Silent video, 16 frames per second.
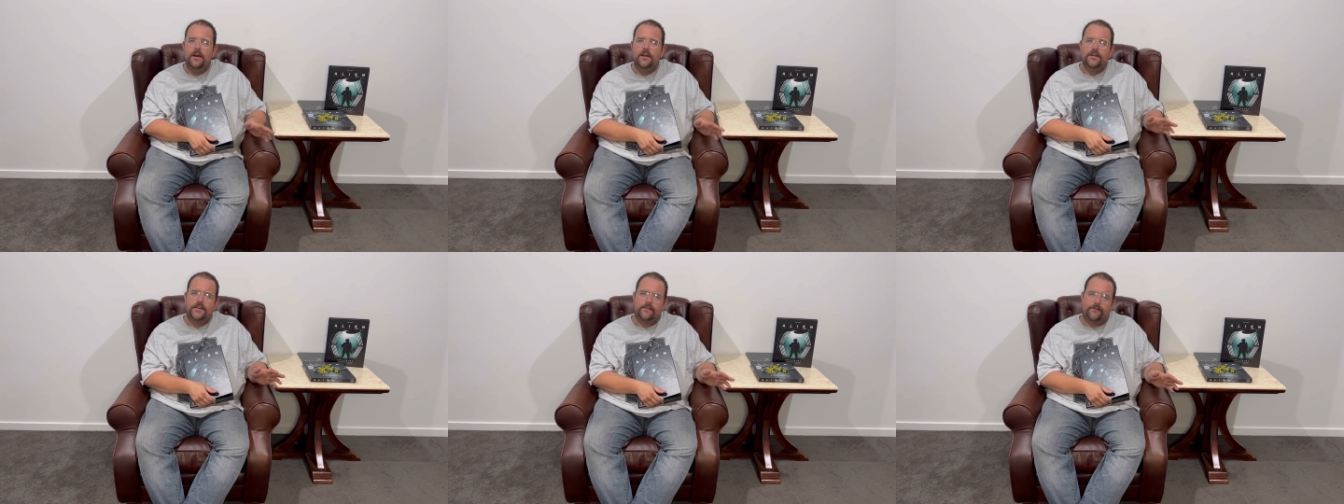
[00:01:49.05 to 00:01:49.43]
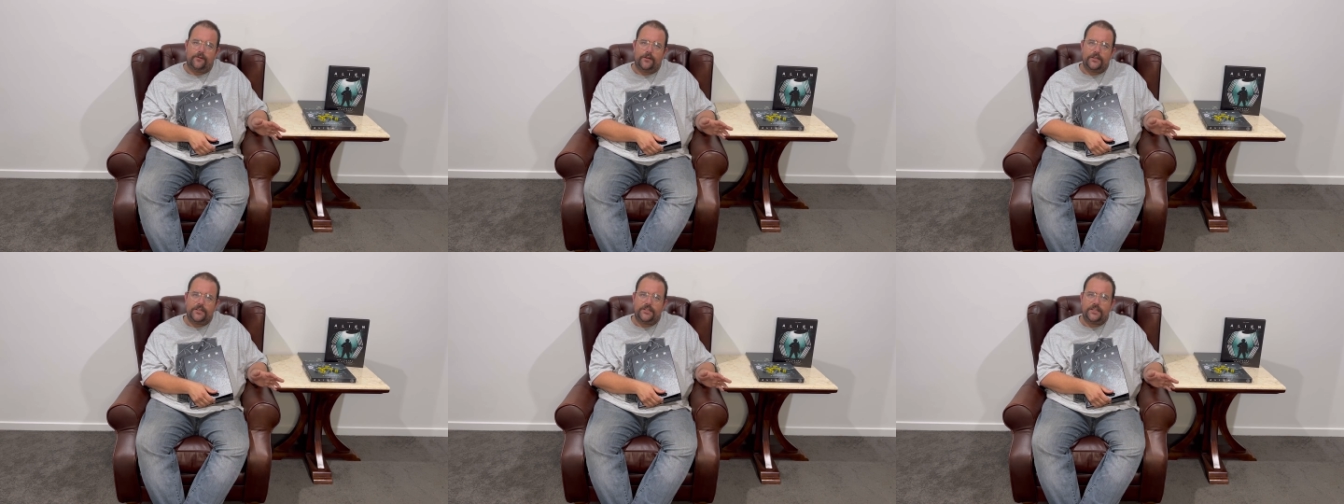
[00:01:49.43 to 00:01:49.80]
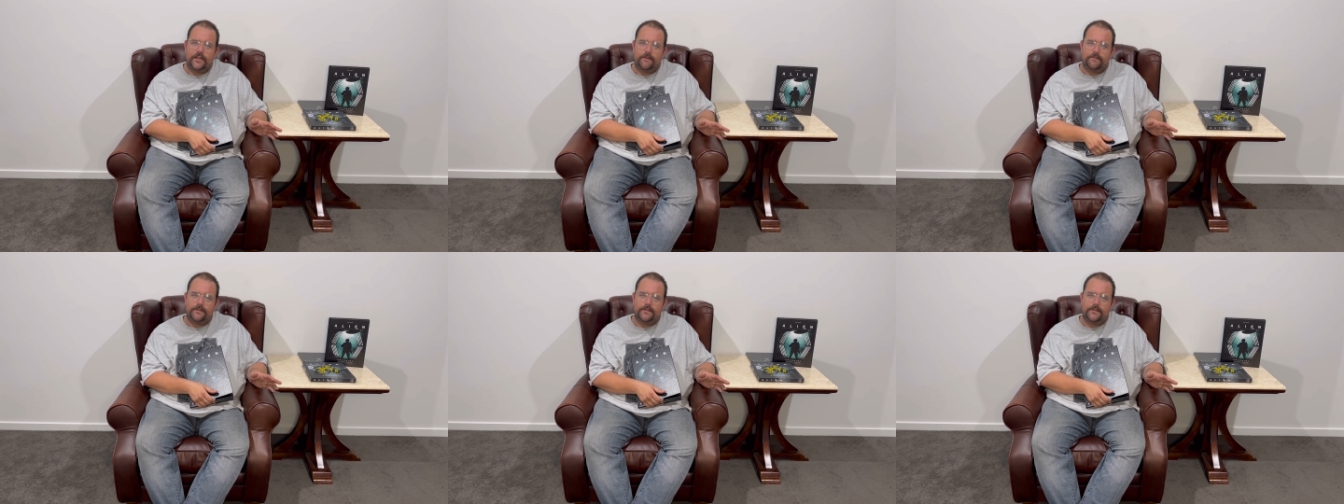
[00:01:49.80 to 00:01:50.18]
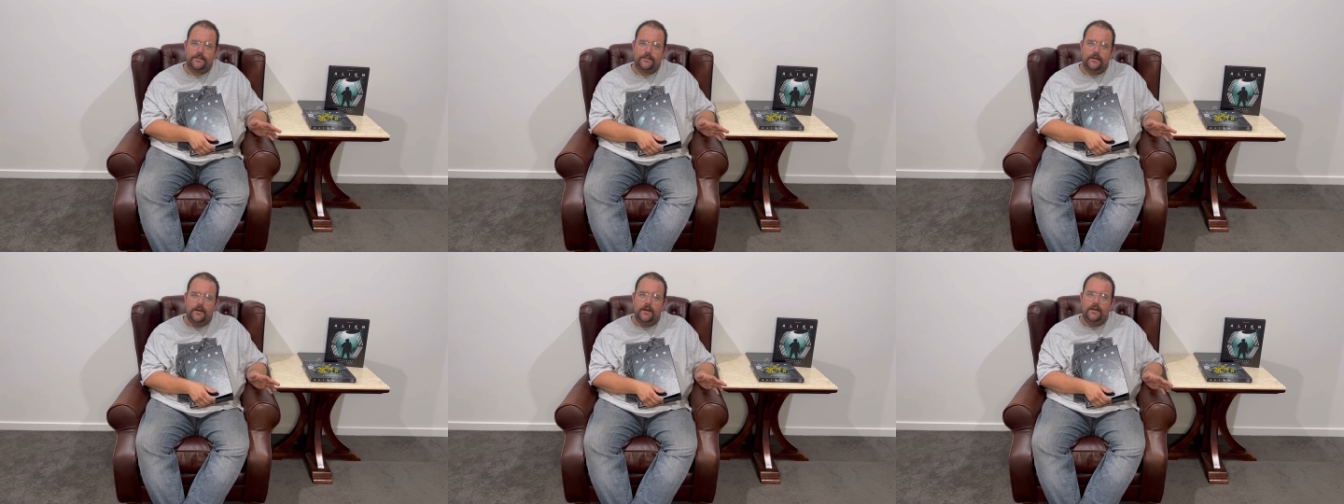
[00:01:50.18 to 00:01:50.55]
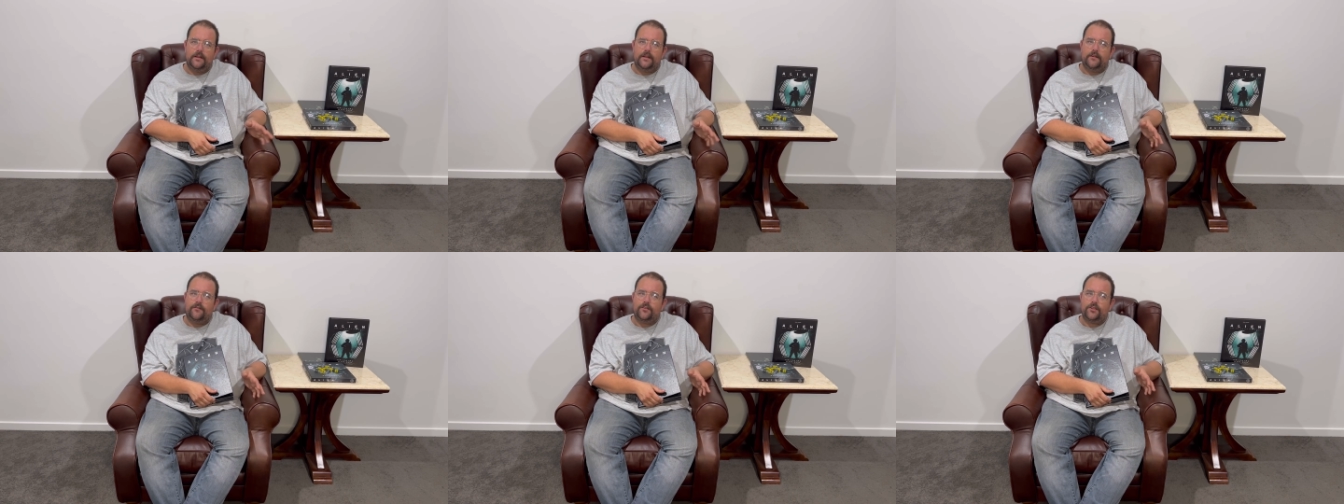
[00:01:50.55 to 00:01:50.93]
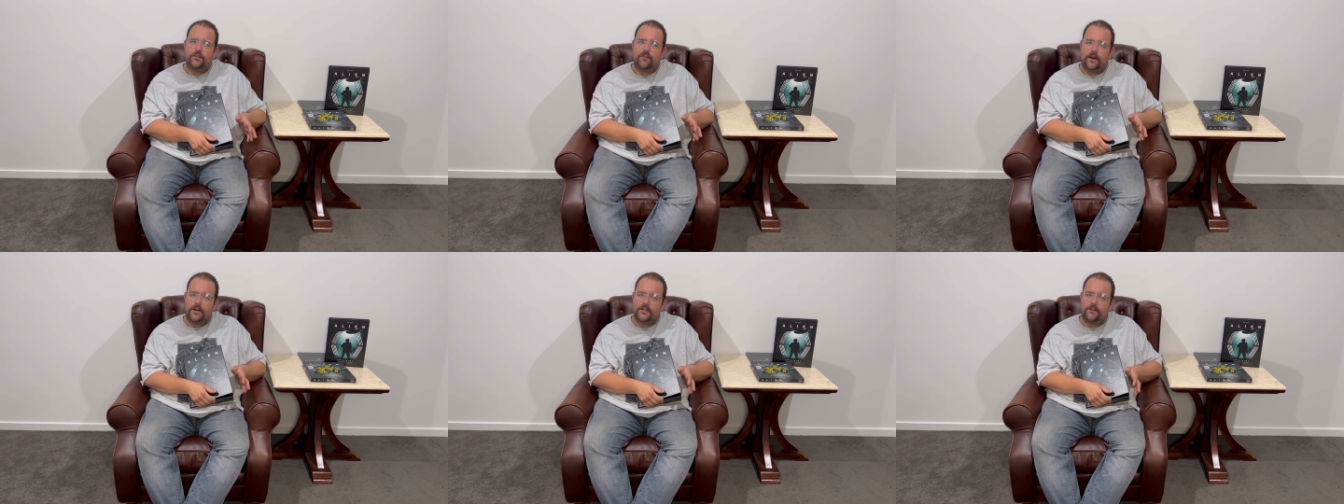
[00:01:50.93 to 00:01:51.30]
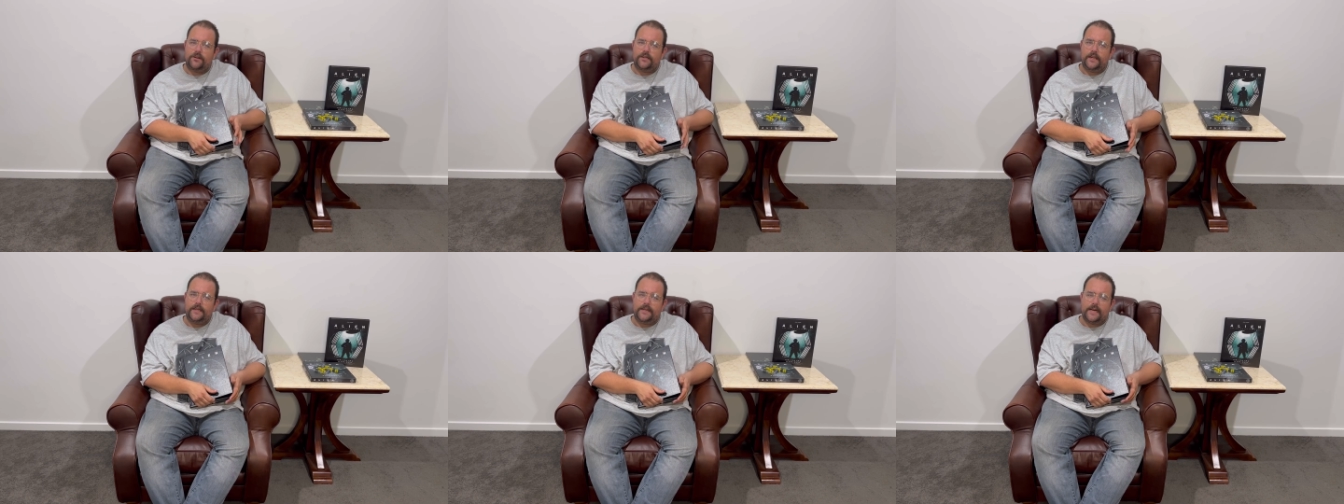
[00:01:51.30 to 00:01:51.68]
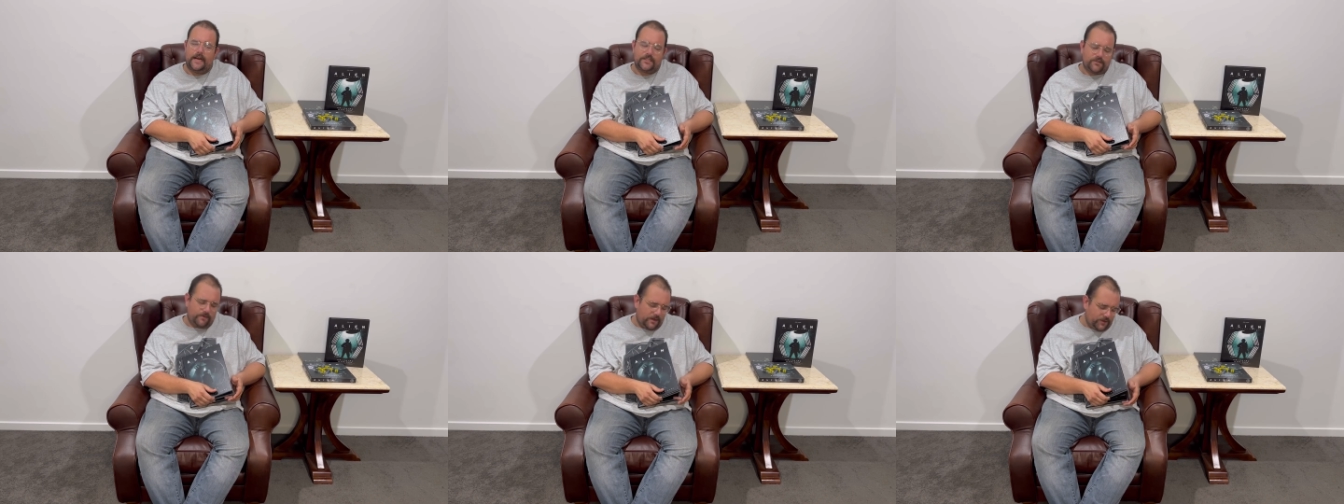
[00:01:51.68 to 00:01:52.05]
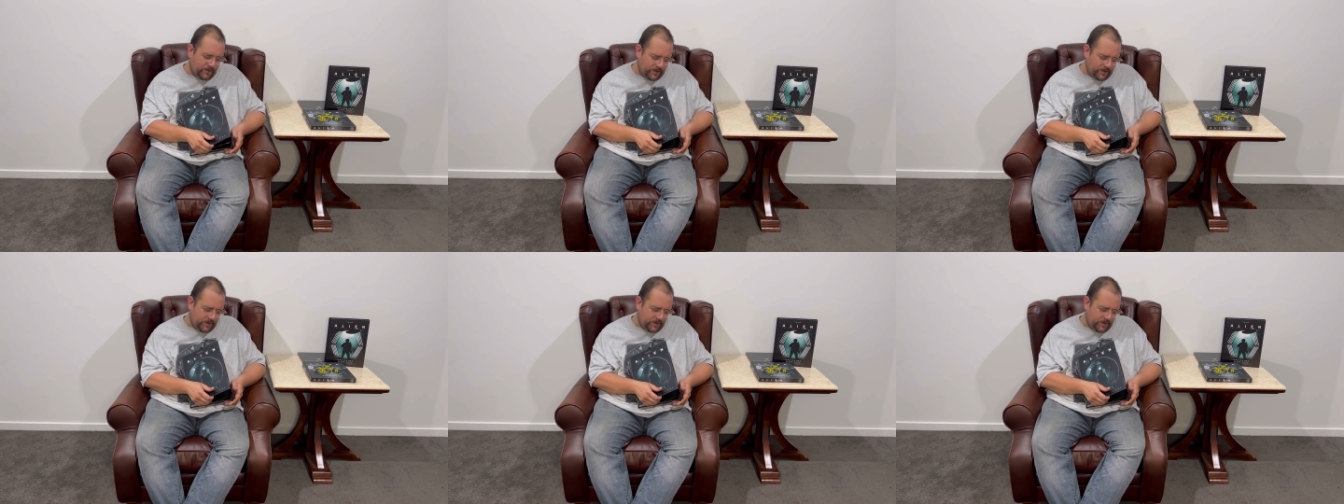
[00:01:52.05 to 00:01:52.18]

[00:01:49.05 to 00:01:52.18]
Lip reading: different ships, gives structure and details around